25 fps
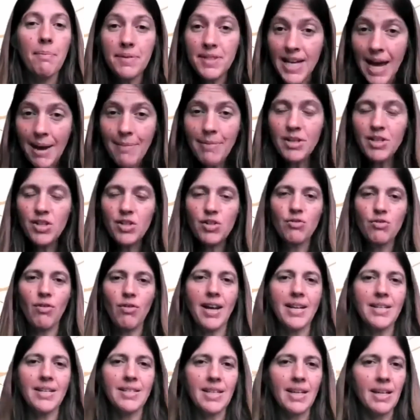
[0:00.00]

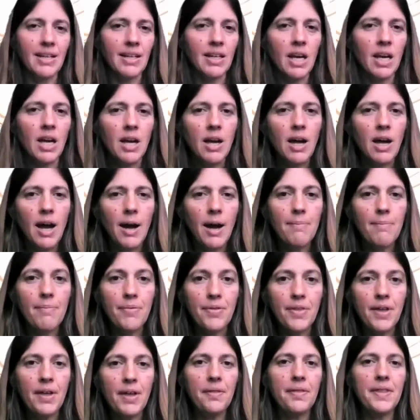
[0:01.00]
demonstrating
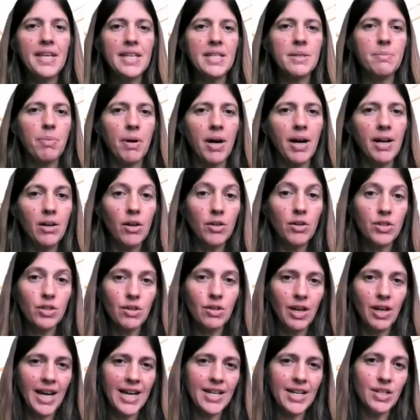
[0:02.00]
that these
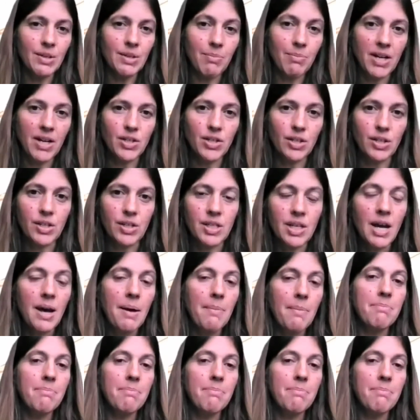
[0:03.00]
biological aging measures